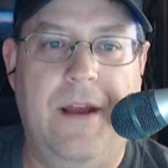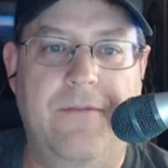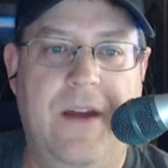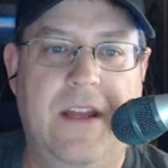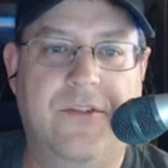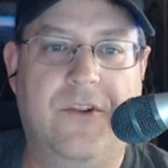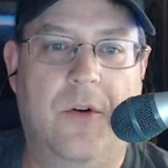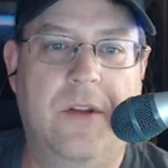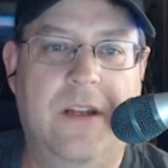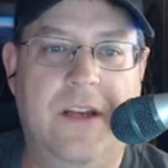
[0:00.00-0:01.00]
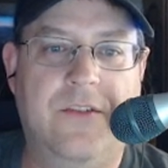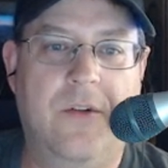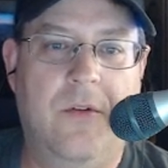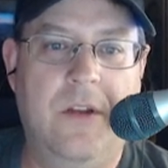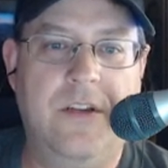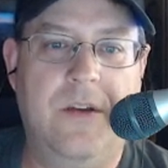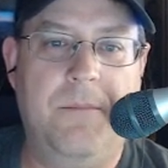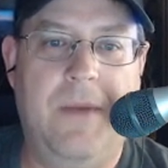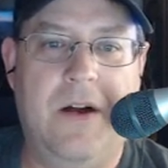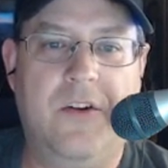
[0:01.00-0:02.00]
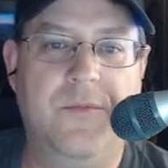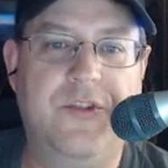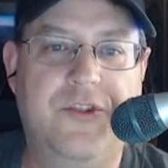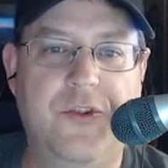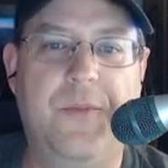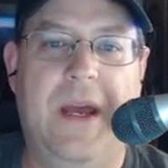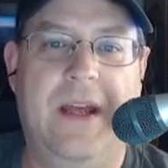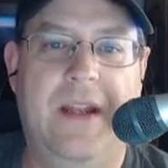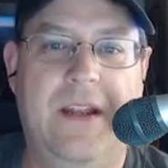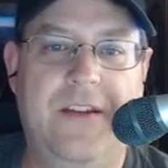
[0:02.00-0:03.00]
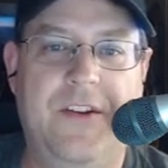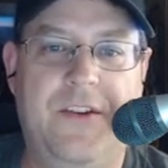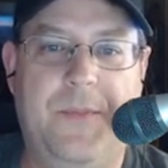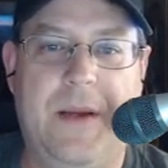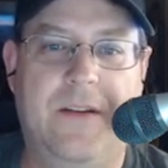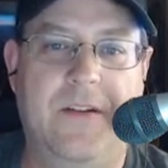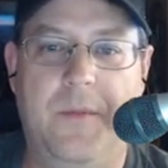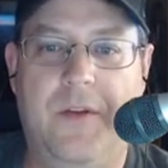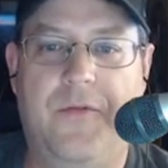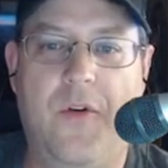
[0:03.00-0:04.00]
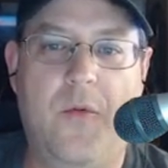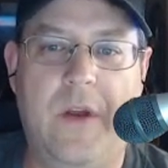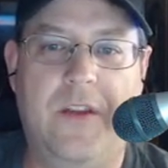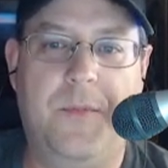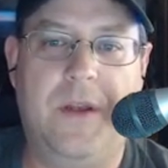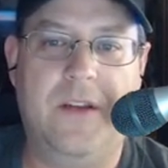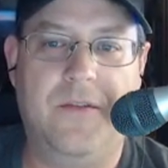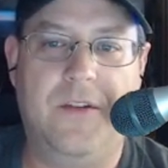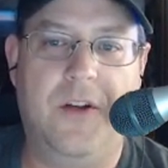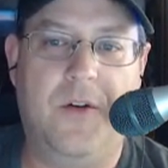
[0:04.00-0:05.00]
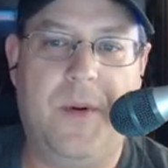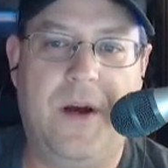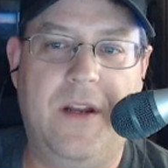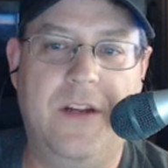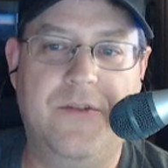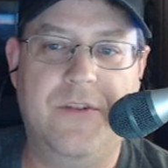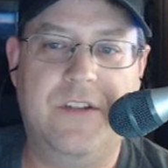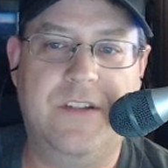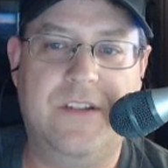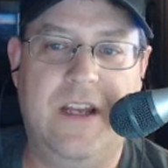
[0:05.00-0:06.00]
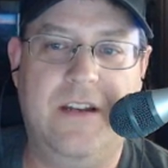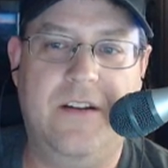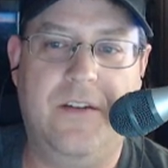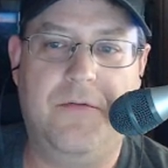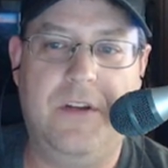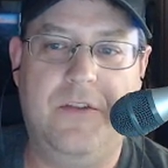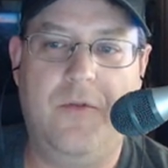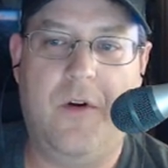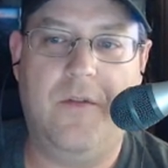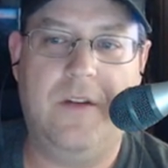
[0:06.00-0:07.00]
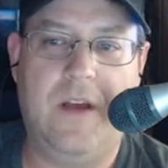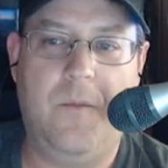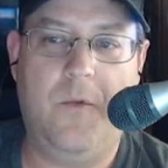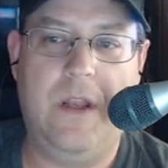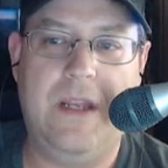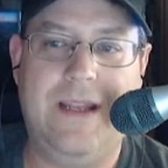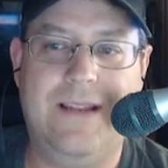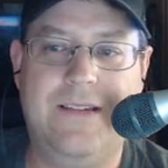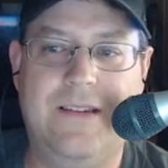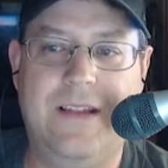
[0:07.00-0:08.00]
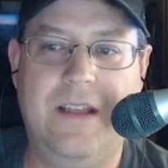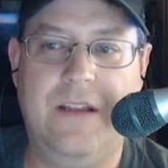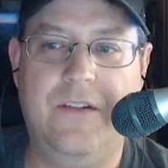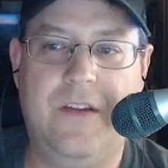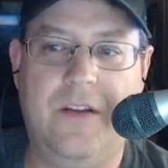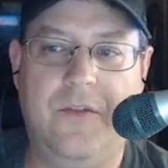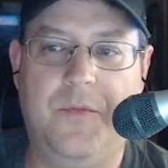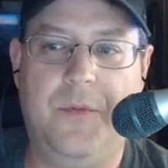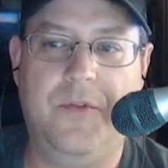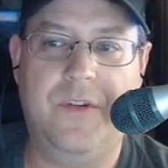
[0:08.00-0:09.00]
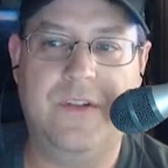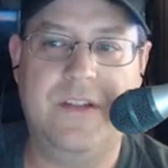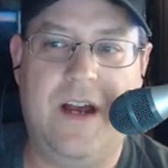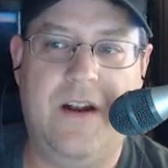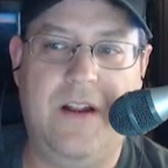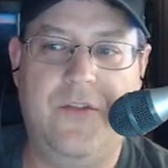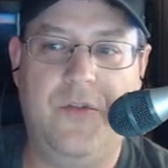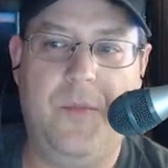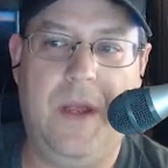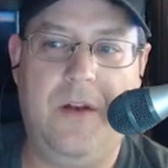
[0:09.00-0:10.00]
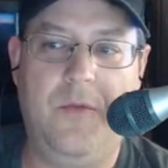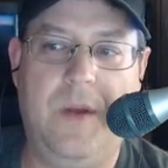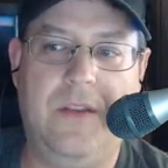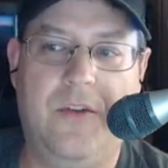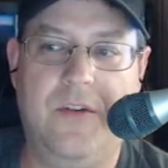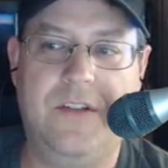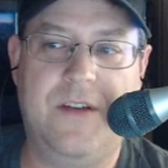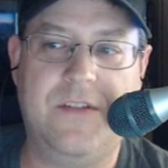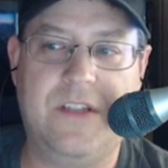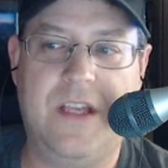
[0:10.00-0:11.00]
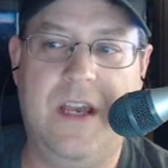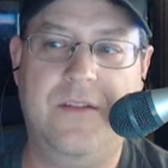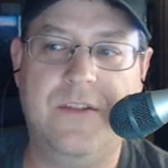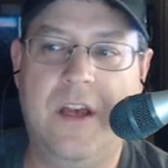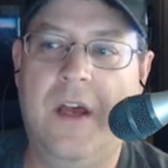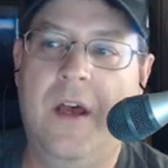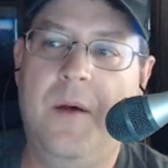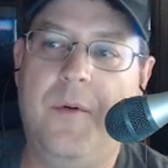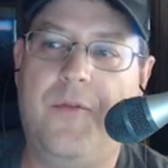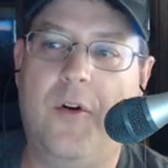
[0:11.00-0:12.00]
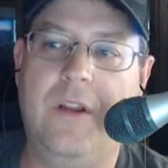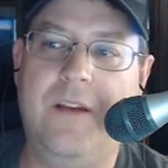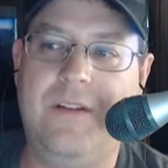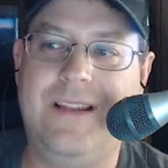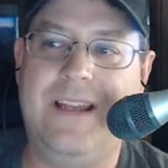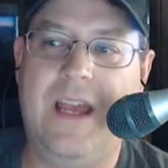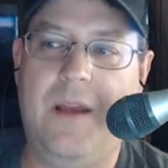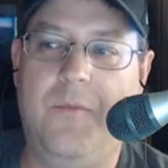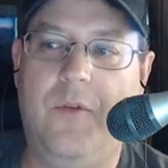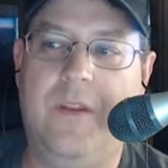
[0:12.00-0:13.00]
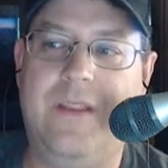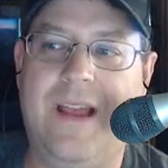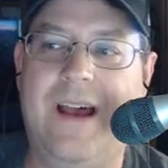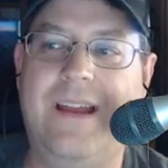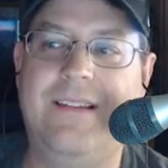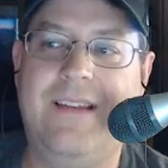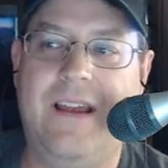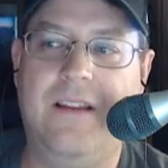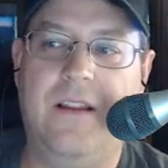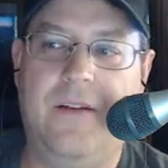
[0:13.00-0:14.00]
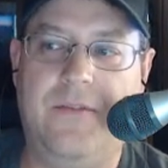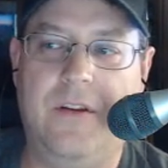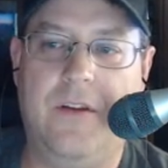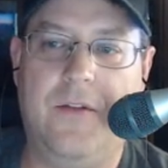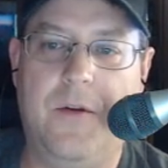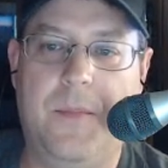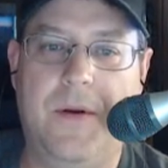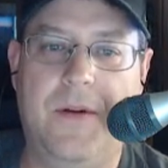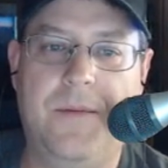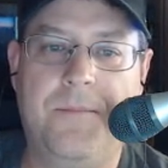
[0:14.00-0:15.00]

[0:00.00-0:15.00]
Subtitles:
Vegas Golden Knights goalie Malcolm Subban is expected to miss 4 weeks because of a lower body injury sustained in a 3-2 overtime win against the St. Louis Blues on Saturday. Subban, who made 37 saves before leaving the game with 9:10 left in the third period,